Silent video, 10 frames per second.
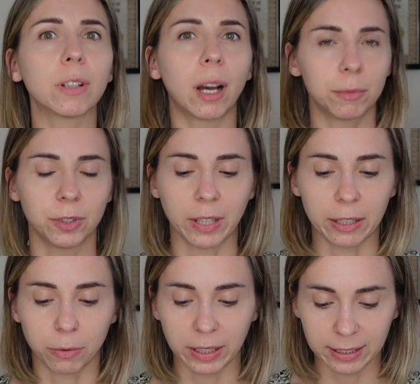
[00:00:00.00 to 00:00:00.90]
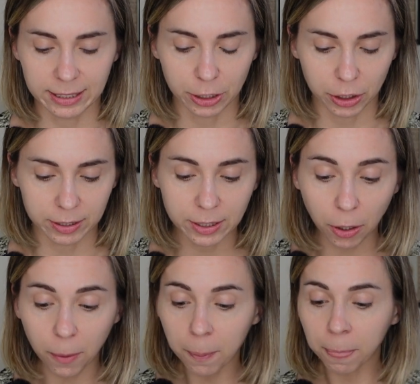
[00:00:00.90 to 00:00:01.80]
come to that realization.
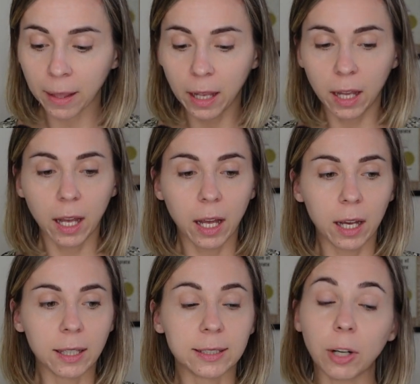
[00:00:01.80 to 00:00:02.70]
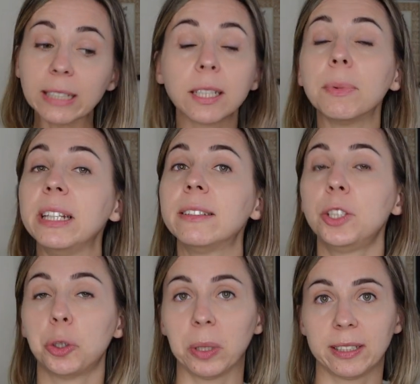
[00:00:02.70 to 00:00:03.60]
So there are some
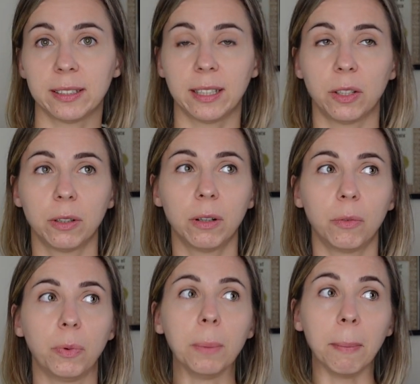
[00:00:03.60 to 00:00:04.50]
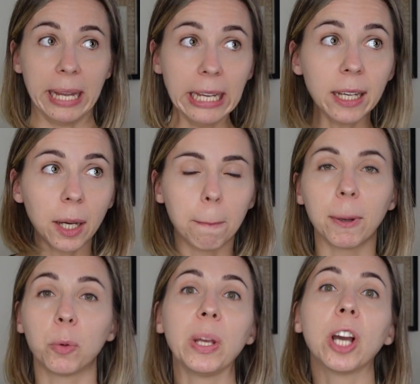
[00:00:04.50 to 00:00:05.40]
easy choices that we make,
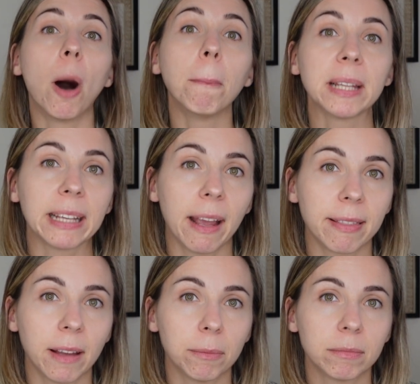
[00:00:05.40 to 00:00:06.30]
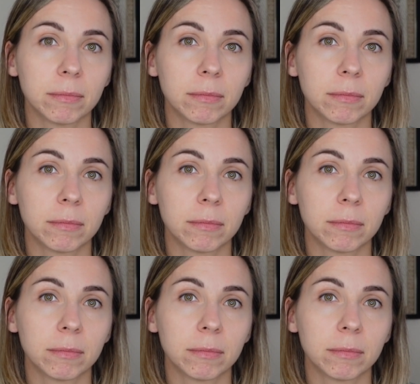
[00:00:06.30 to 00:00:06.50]
but we complicate them.